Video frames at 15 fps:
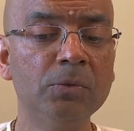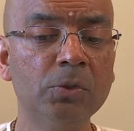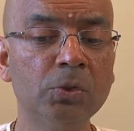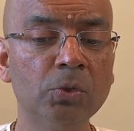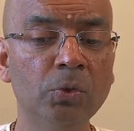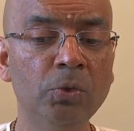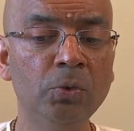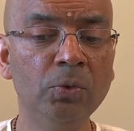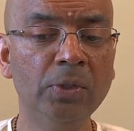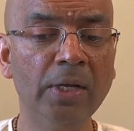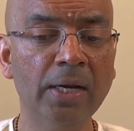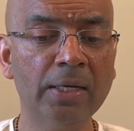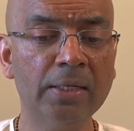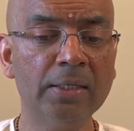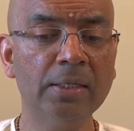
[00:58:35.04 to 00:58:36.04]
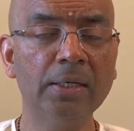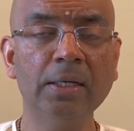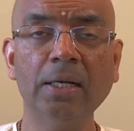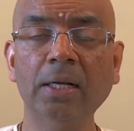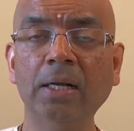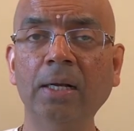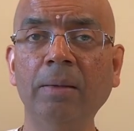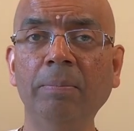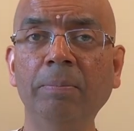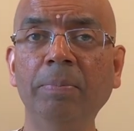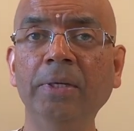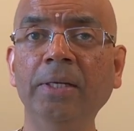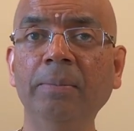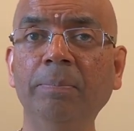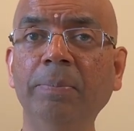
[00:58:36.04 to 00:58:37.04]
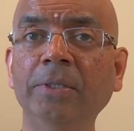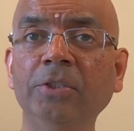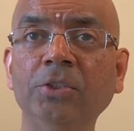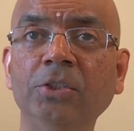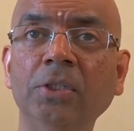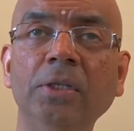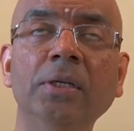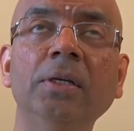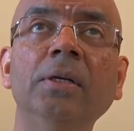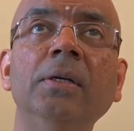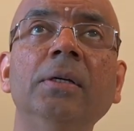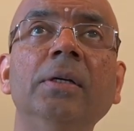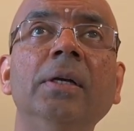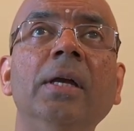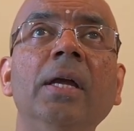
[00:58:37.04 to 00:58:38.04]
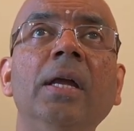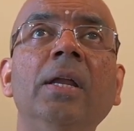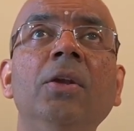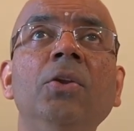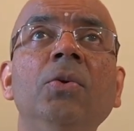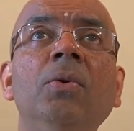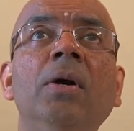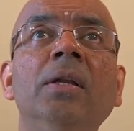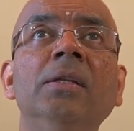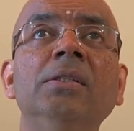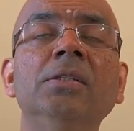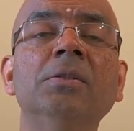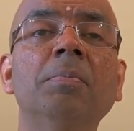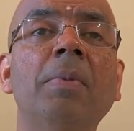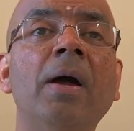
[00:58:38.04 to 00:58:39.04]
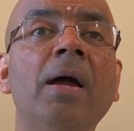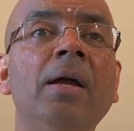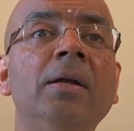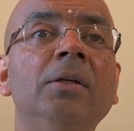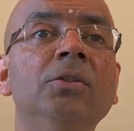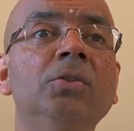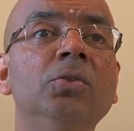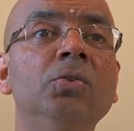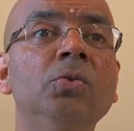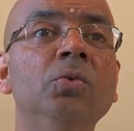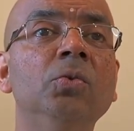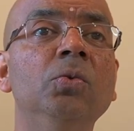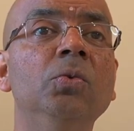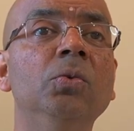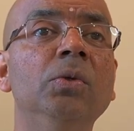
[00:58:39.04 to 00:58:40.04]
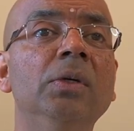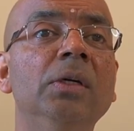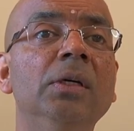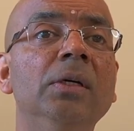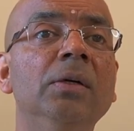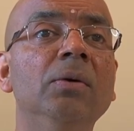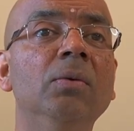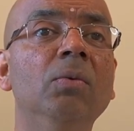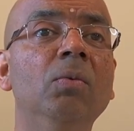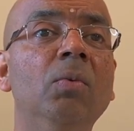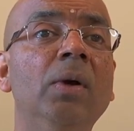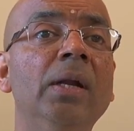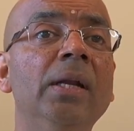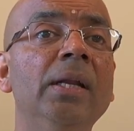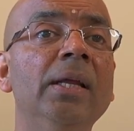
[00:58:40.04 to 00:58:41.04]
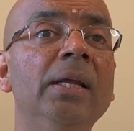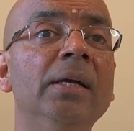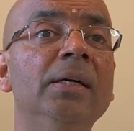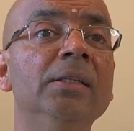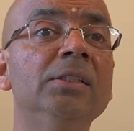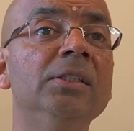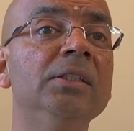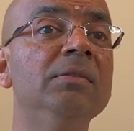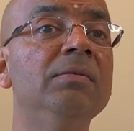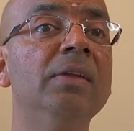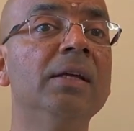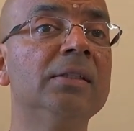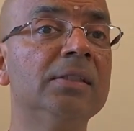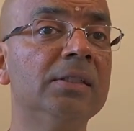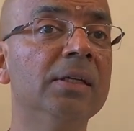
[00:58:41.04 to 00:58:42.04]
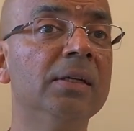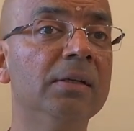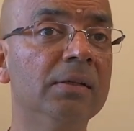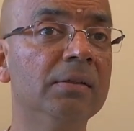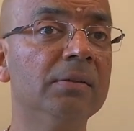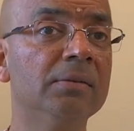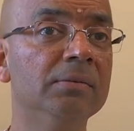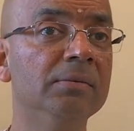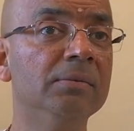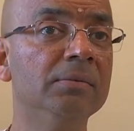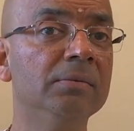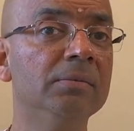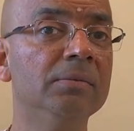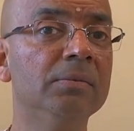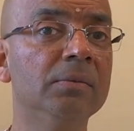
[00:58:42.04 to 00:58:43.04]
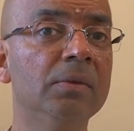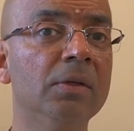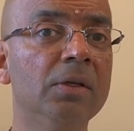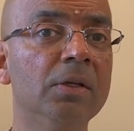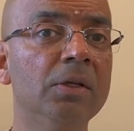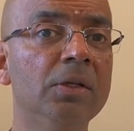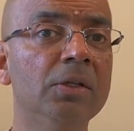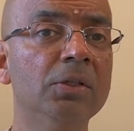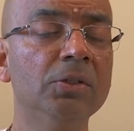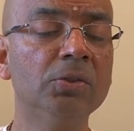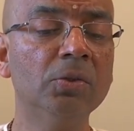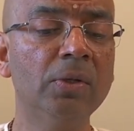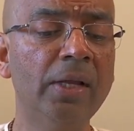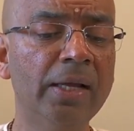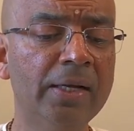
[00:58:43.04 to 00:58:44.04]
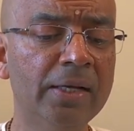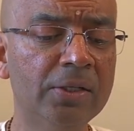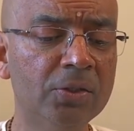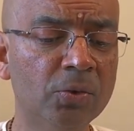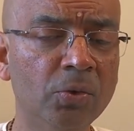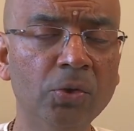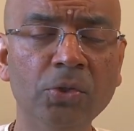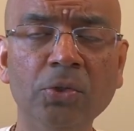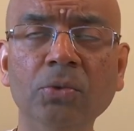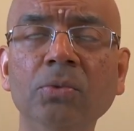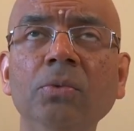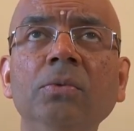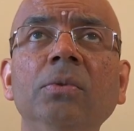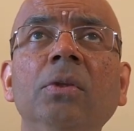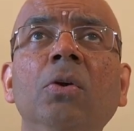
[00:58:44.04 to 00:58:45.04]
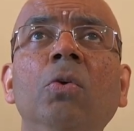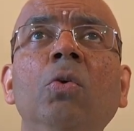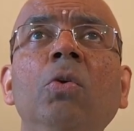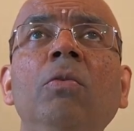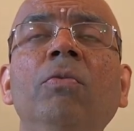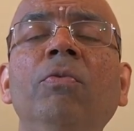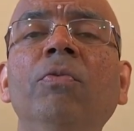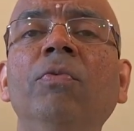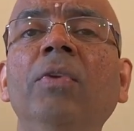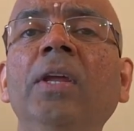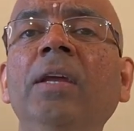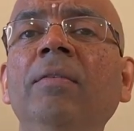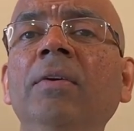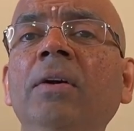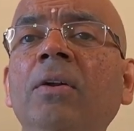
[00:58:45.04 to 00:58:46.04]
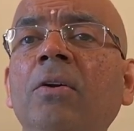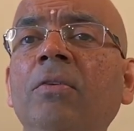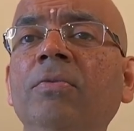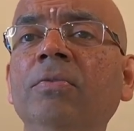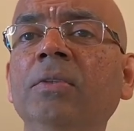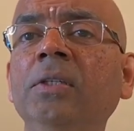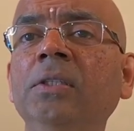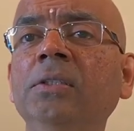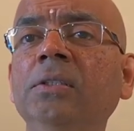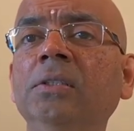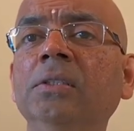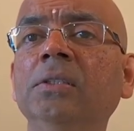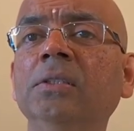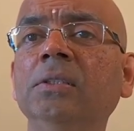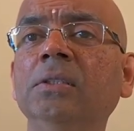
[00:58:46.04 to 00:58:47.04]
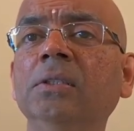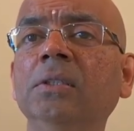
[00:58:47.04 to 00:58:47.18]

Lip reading: So you get a complete picture and you are inspired to one day achieve that state. So like I told you, the whole flavor of these